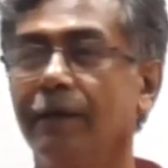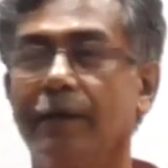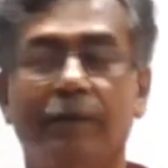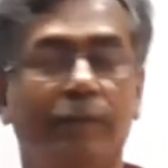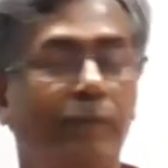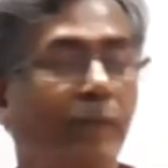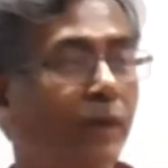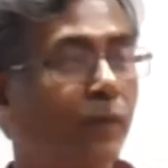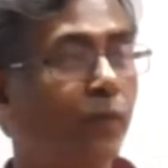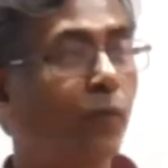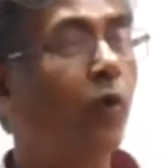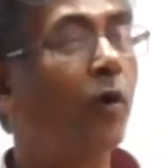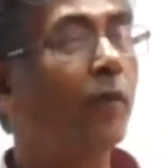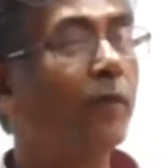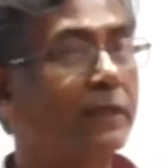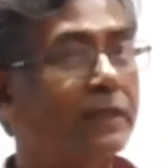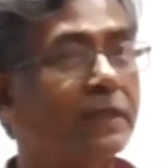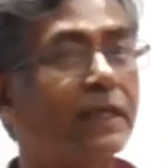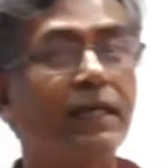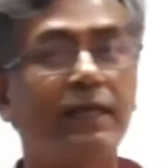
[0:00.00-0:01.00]
But whoever
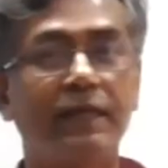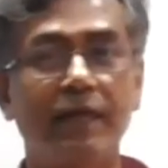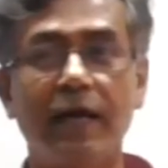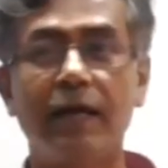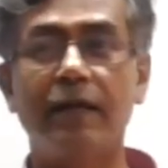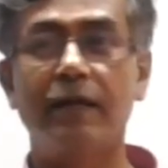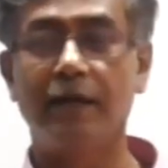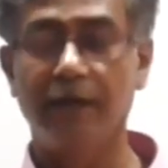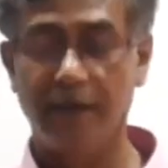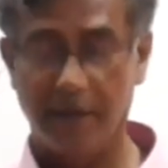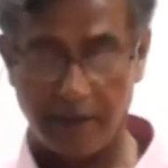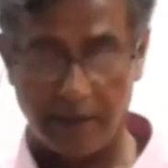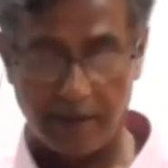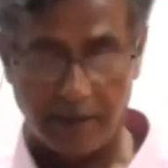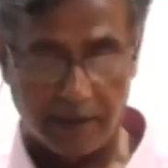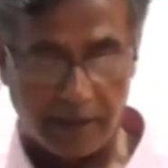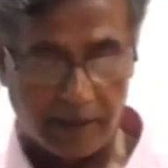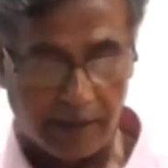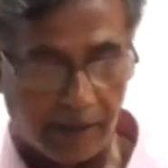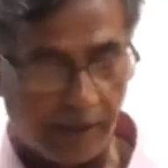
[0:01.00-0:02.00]
said that,
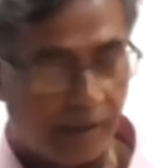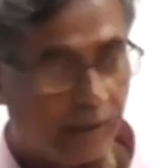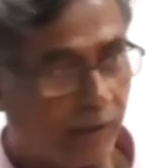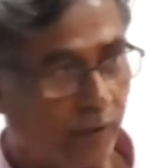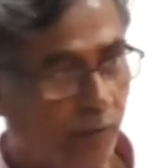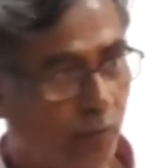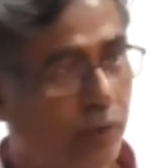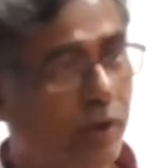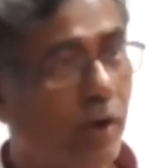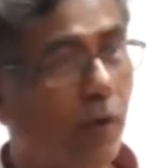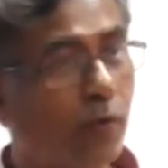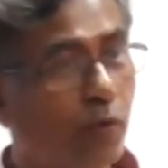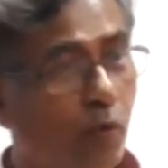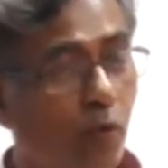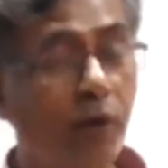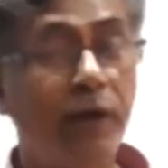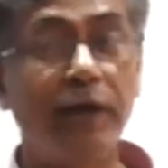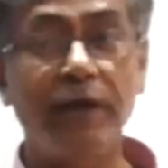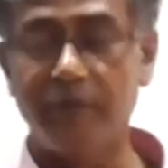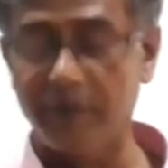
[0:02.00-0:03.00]
without
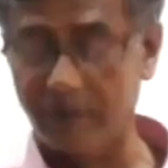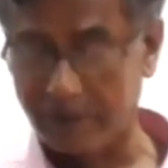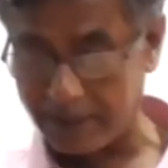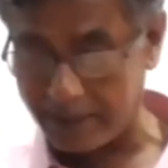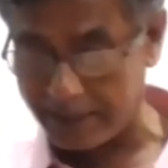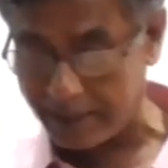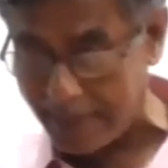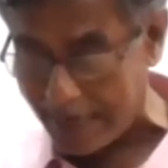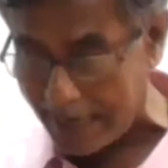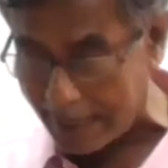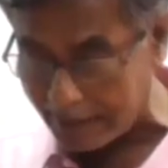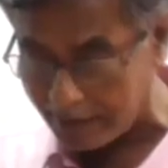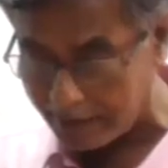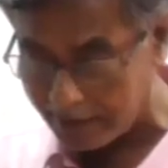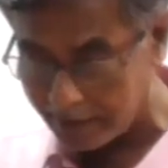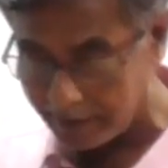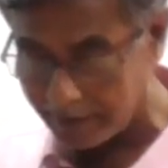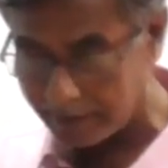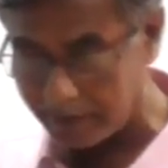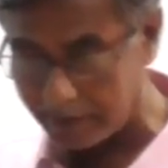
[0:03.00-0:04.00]
knowing if he said that,
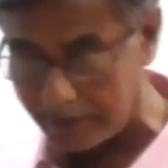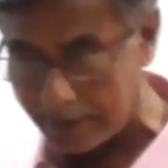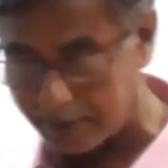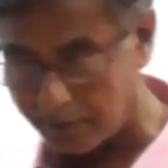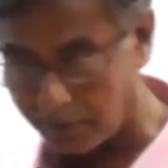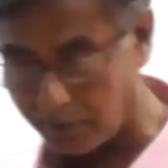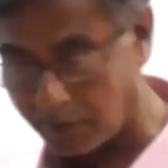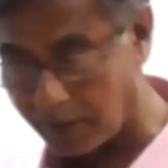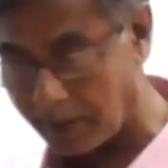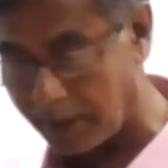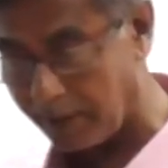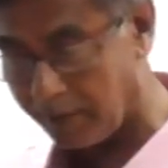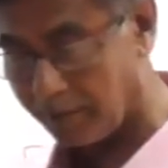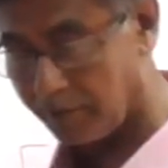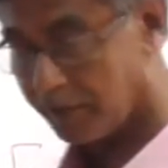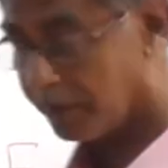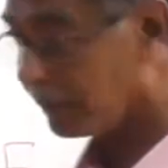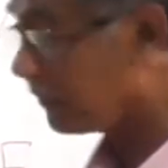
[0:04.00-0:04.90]
that's a very clever.